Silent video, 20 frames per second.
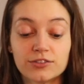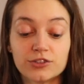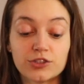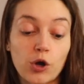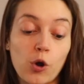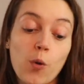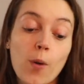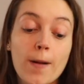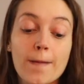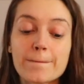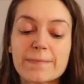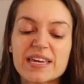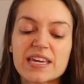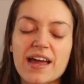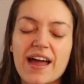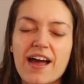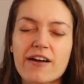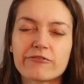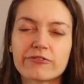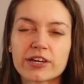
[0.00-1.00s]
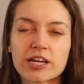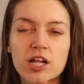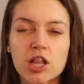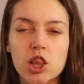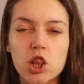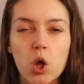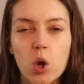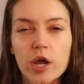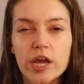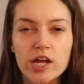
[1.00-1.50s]
don't be
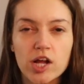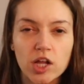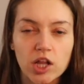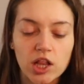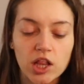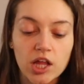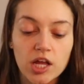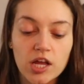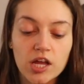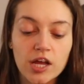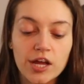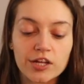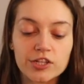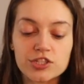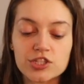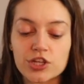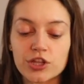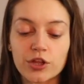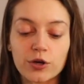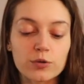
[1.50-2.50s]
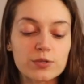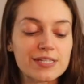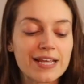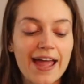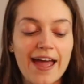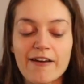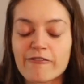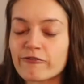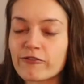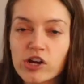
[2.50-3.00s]
effing loyal to those
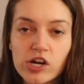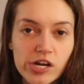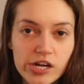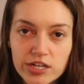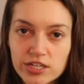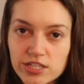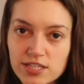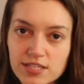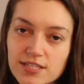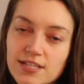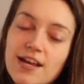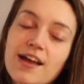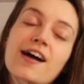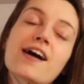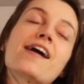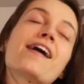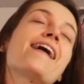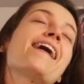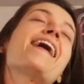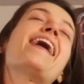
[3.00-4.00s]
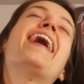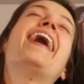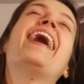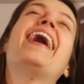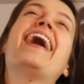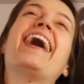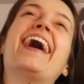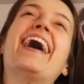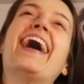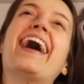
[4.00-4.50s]
effers.
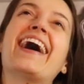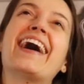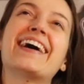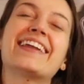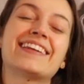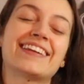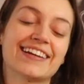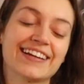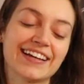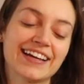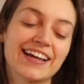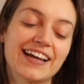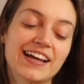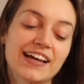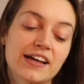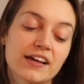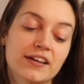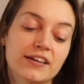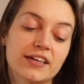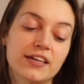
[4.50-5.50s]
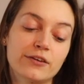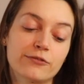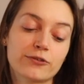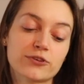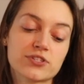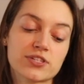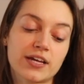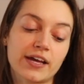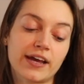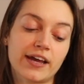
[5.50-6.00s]
And
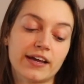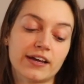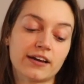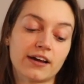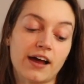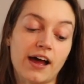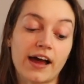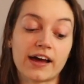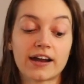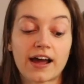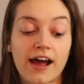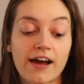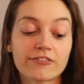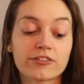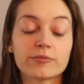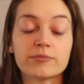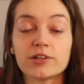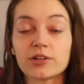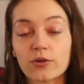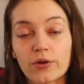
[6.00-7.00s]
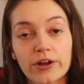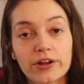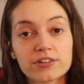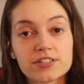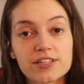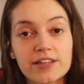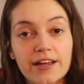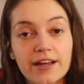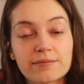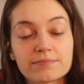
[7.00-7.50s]
Kiefer's like, I'd have to be loyal
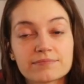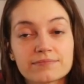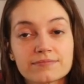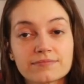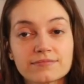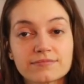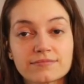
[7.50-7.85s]
to them.